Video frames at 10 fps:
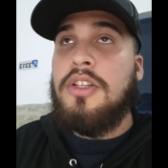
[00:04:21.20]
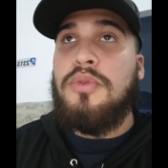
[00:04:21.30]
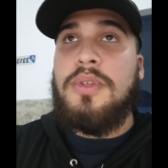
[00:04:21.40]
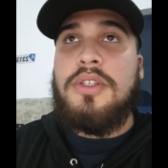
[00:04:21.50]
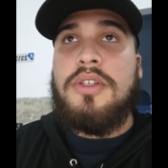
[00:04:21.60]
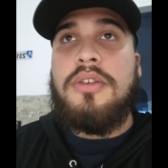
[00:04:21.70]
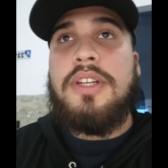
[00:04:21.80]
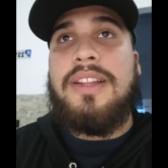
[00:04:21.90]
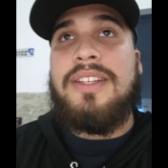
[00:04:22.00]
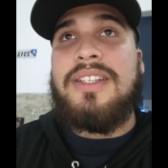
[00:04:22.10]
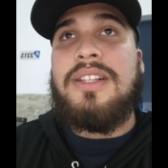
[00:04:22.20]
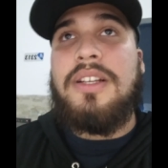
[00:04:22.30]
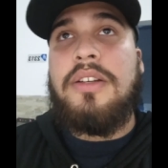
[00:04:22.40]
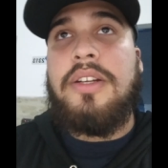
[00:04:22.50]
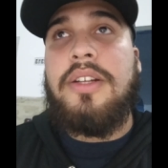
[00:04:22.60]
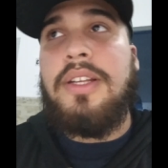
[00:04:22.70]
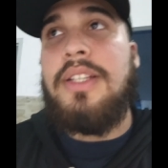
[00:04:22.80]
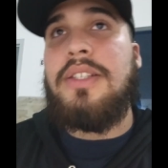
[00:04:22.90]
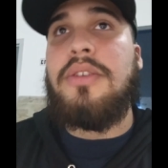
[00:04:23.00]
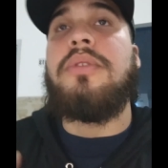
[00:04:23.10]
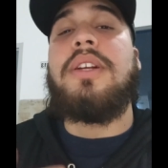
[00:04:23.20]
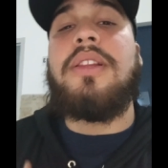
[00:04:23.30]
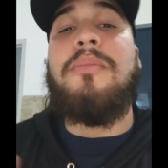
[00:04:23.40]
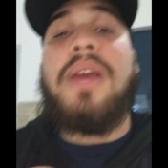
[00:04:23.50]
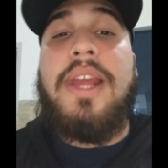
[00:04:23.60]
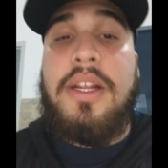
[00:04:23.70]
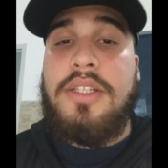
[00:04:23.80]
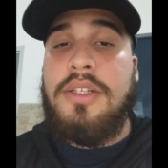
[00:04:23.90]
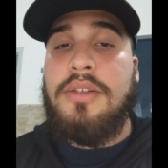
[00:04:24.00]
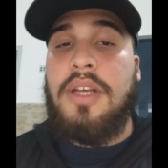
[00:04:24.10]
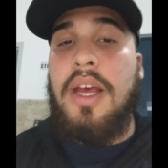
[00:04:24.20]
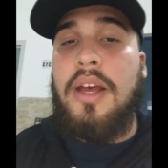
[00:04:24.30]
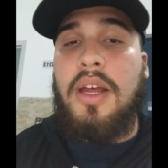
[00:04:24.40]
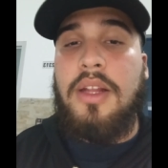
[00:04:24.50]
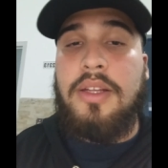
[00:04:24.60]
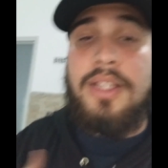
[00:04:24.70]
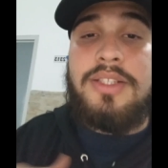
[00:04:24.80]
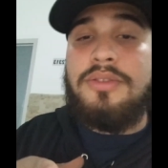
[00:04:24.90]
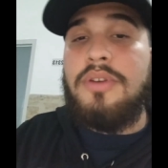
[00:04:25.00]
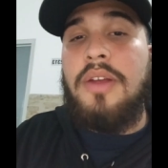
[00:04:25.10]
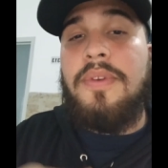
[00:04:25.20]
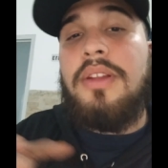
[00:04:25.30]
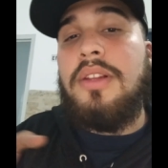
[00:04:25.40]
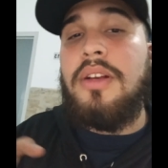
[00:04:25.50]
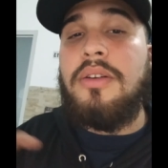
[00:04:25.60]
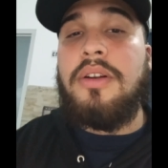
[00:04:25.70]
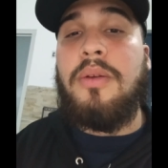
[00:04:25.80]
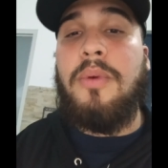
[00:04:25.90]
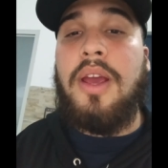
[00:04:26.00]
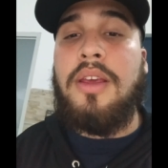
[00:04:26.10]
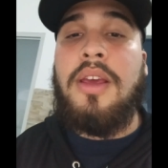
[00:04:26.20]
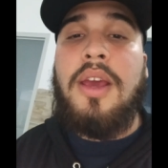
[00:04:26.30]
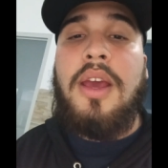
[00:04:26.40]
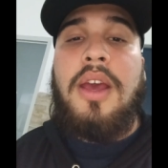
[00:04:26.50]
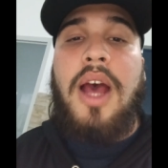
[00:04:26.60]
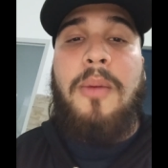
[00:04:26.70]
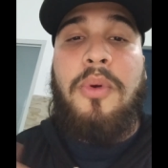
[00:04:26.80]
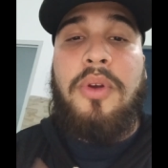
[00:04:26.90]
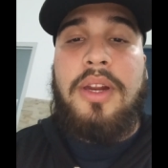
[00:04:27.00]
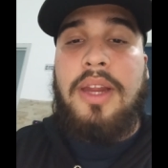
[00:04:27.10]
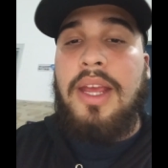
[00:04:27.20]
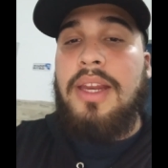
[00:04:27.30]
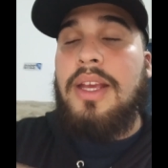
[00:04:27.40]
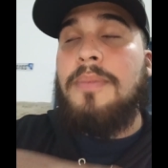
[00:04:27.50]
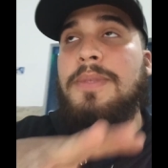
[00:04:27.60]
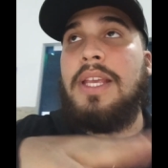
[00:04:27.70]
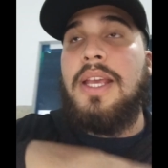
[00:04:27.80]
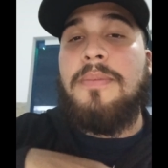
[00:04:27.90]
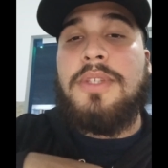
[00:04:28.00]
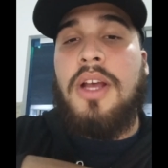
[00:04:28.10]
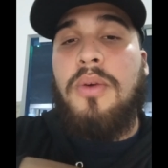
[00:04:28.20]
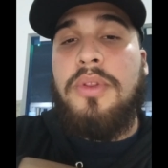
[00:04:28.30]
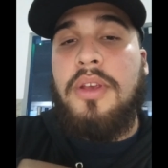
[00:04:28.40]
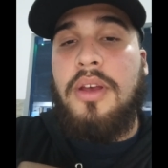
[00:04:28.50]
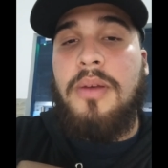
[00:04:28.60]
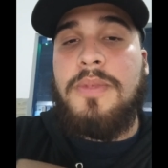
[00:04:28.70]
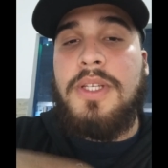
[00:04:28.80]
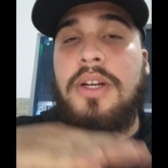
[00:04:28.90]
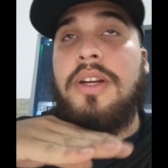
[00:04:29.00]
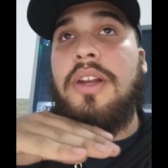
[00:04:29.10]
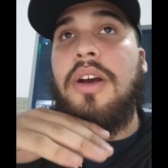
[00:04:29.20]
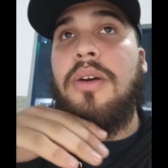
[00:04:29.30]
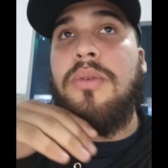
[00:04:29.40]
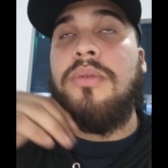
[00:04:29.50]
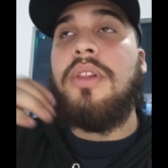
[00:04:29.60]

to ensure that this learning is correctly managed and it's derived in the correct way. Avoiding any attempt outcomes are now